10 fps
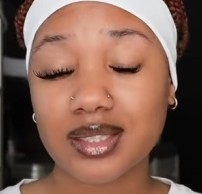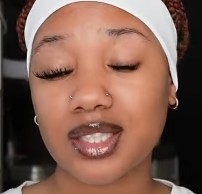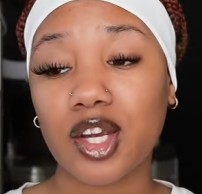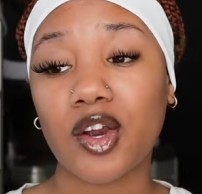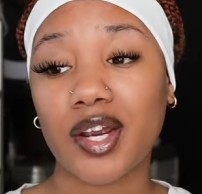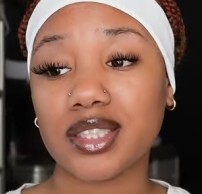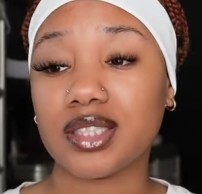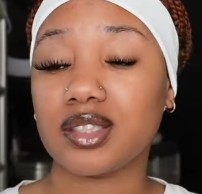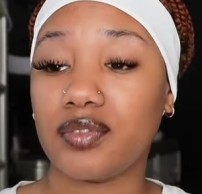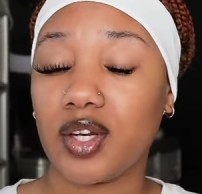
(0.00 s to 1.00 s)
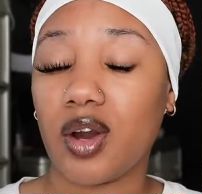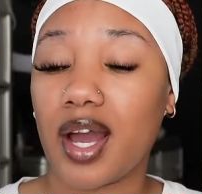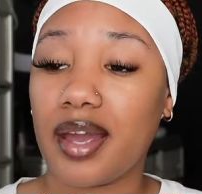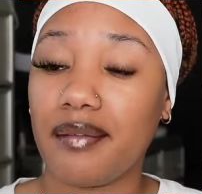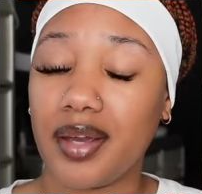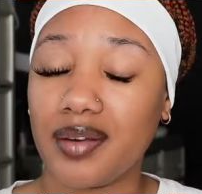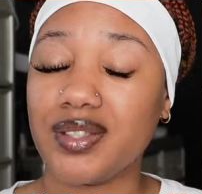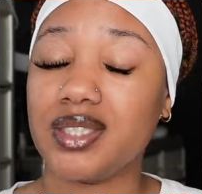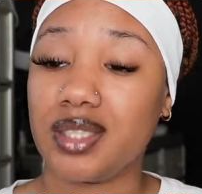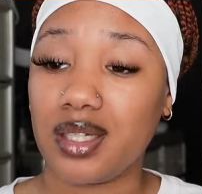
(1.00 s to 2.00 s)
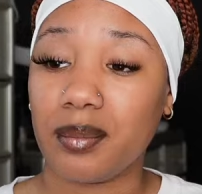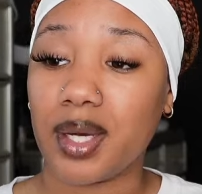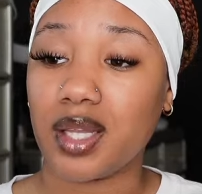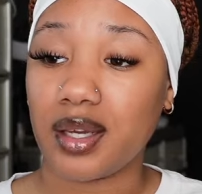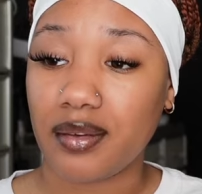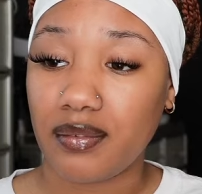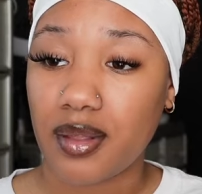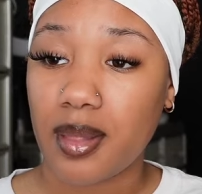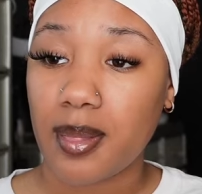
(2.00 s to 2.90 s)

is the craziest video I have ever seen in my life.